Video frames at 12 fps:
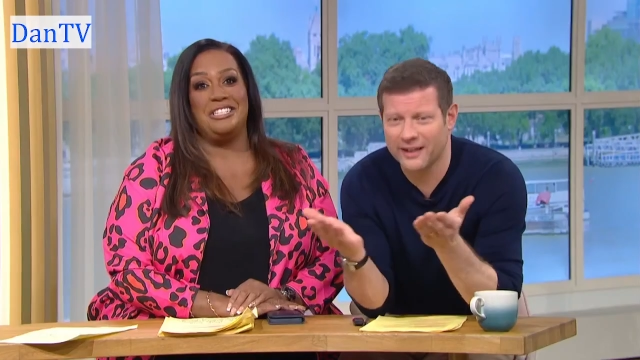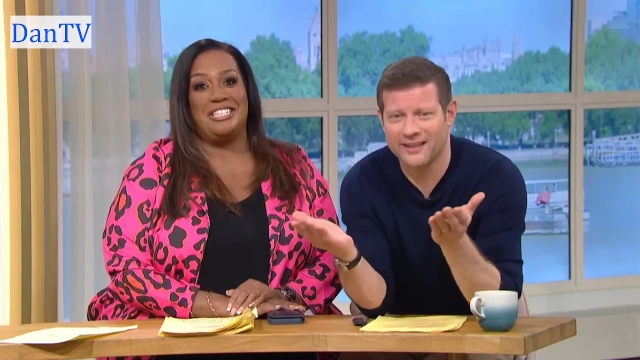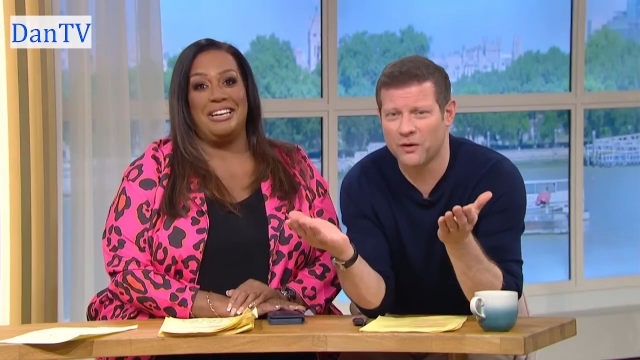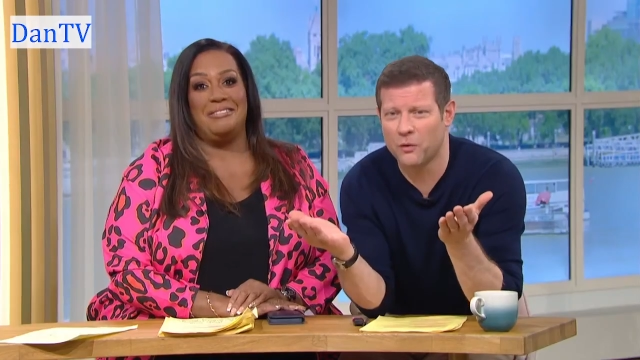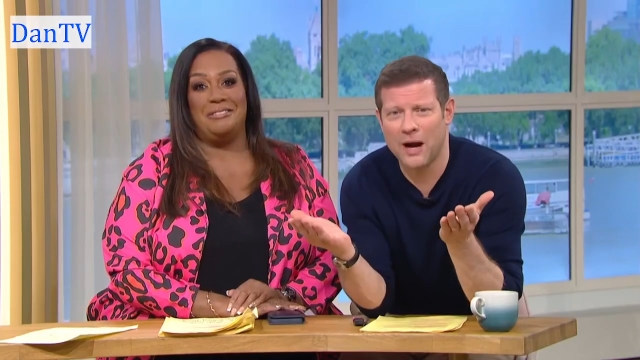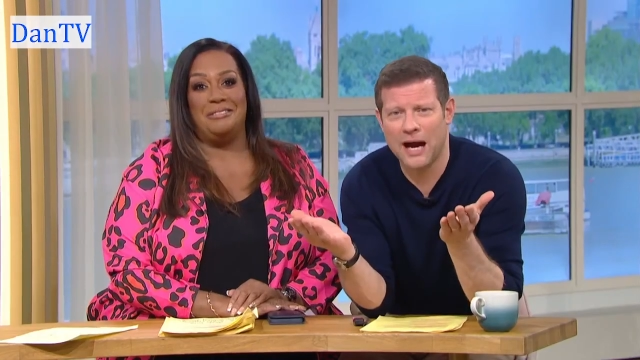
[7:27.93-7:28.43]

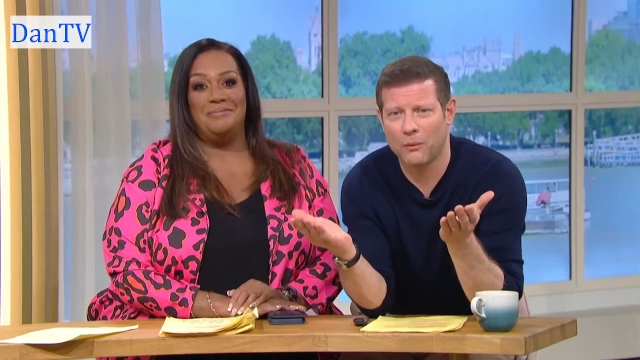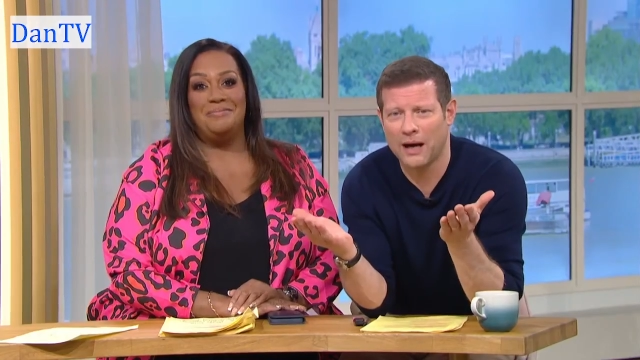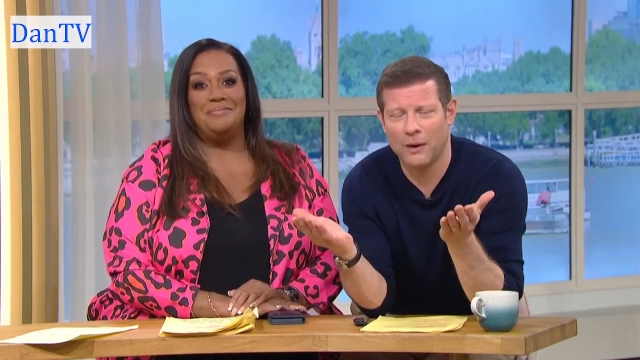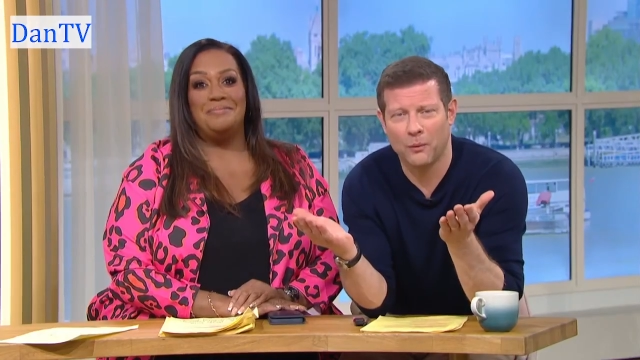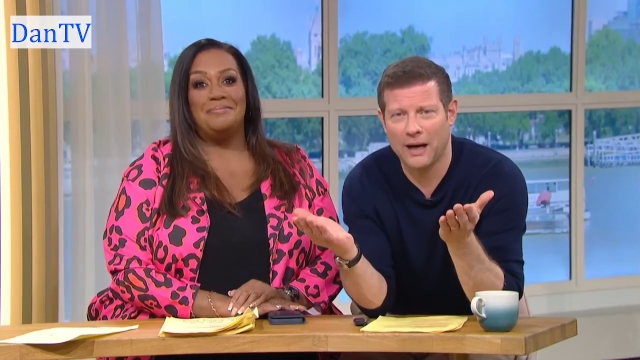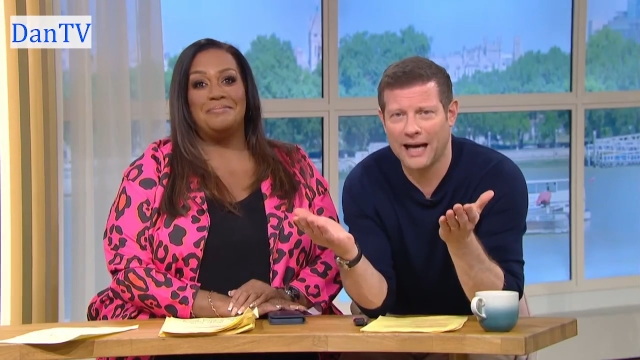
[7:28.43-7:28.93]
Speaker 1: there's a wah
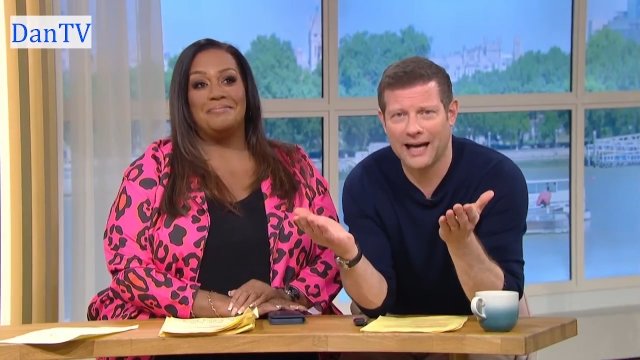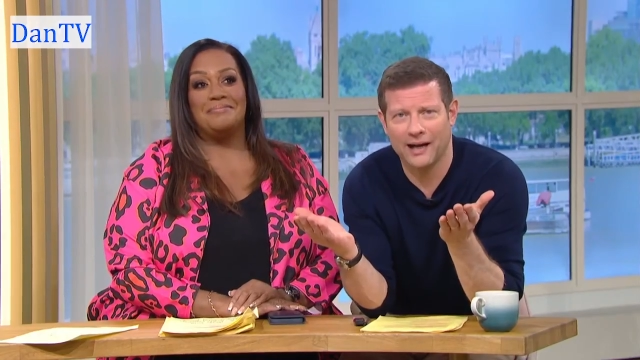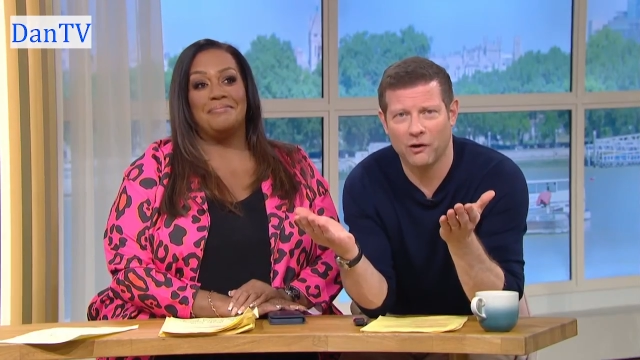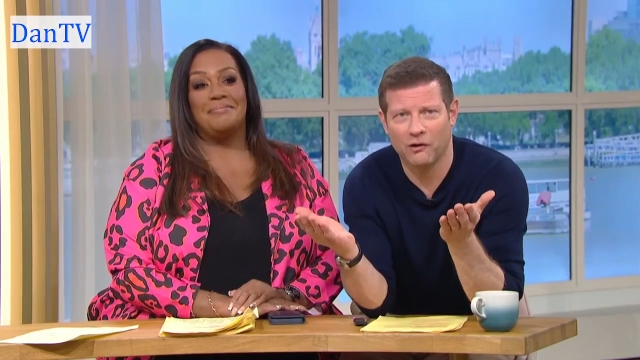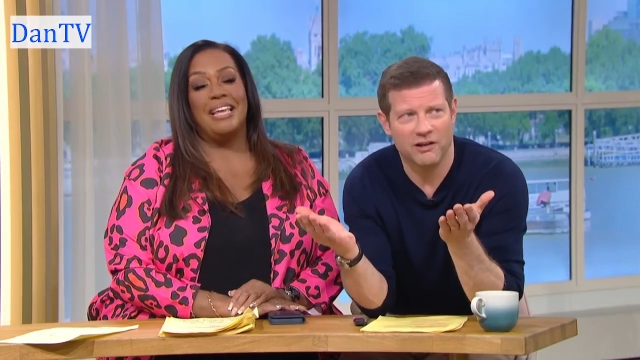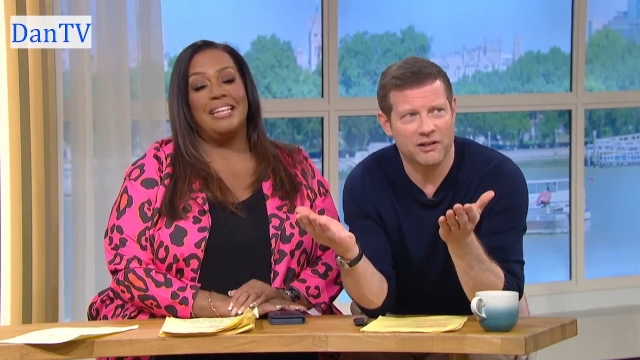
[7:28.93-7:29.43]
wah wah
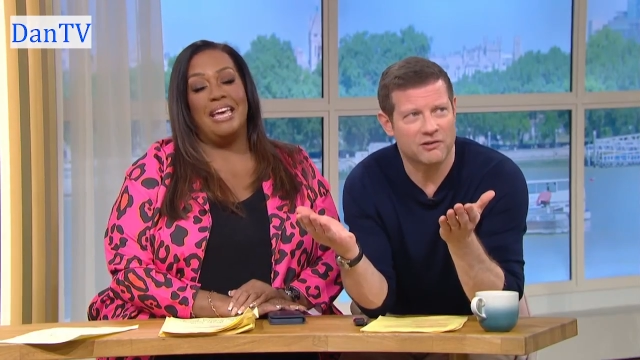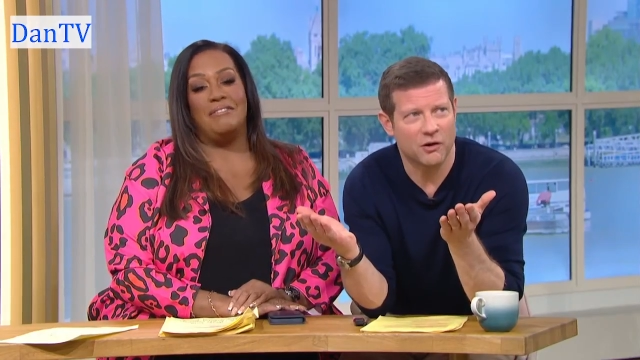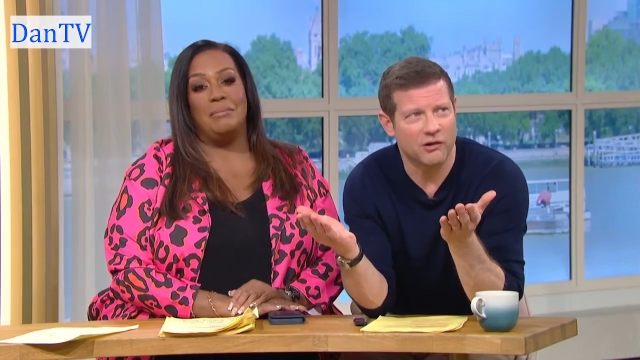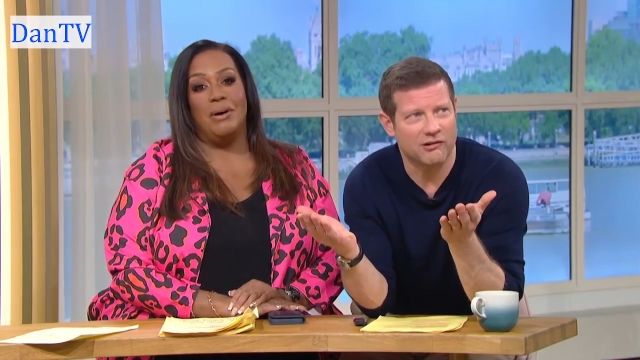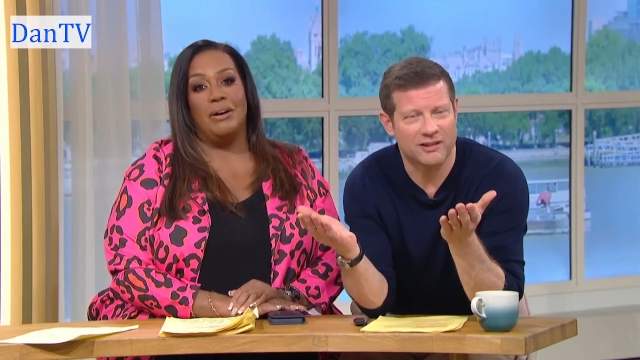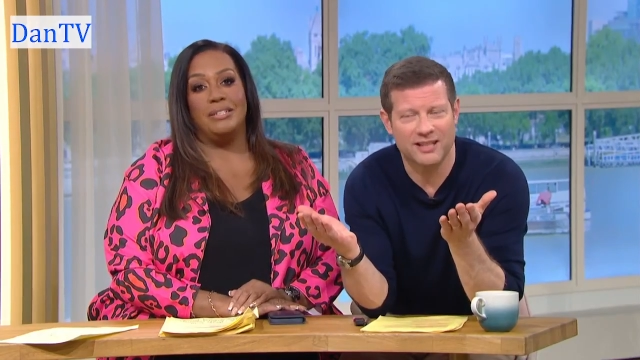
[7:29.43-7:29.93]
or a,
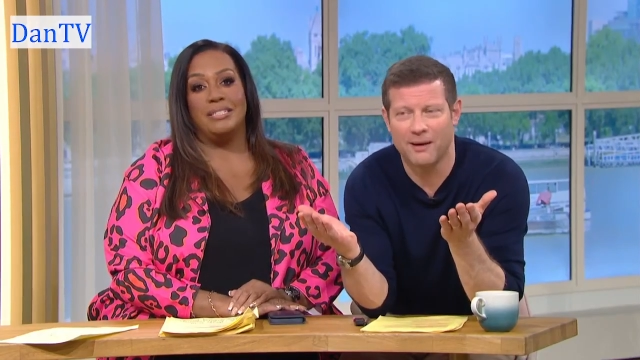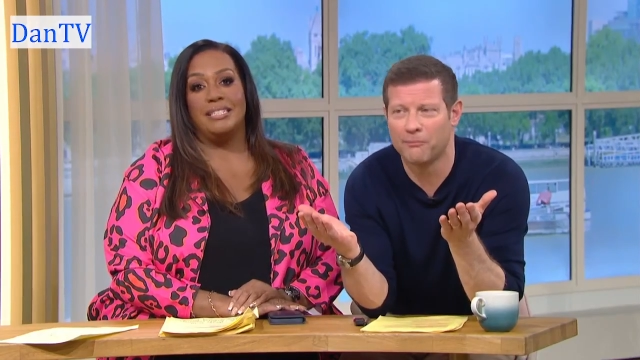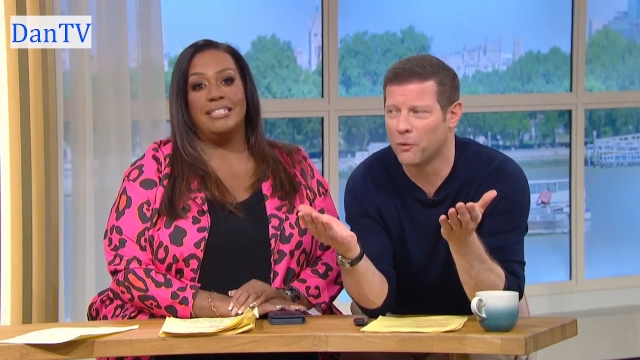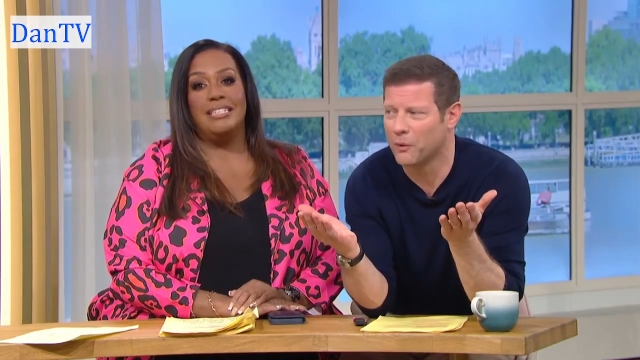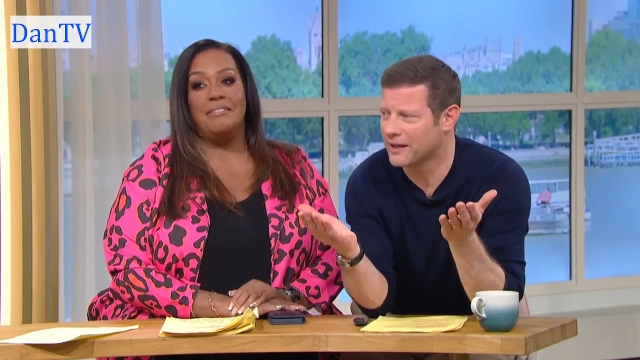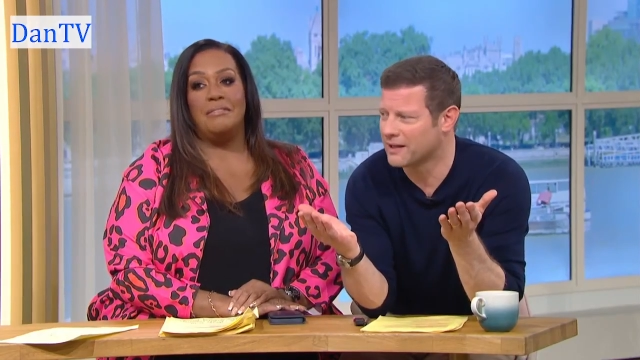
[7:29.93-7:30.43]
or a
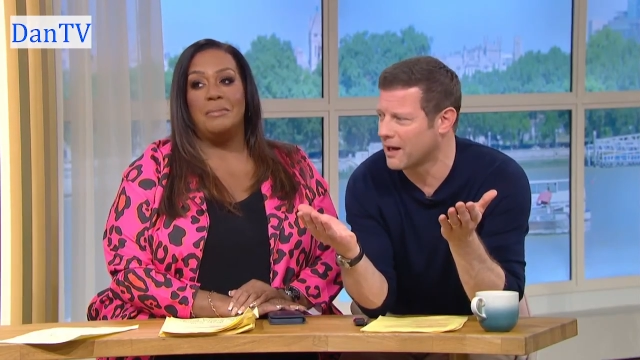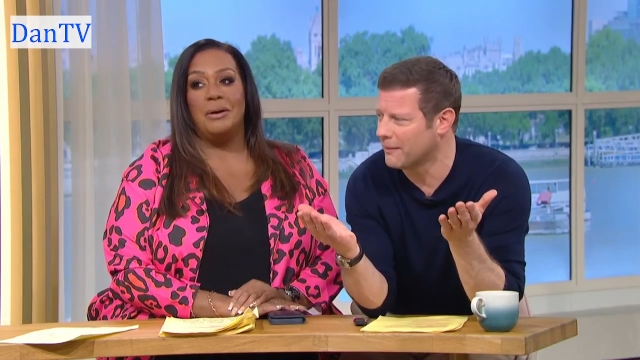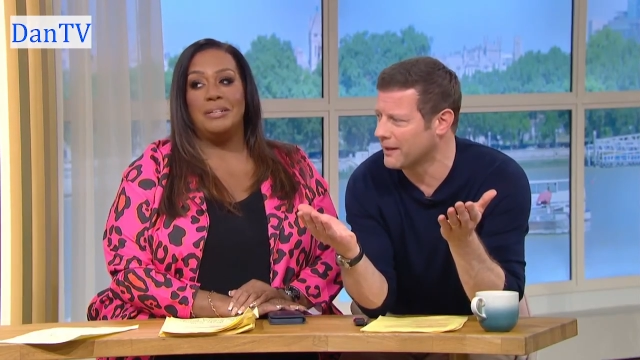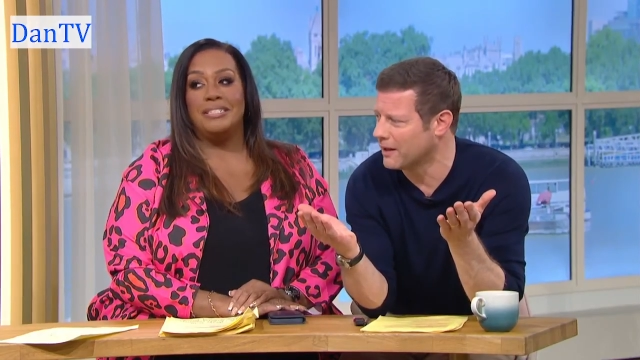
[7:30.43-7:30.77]
tumbleweed Never coming mind.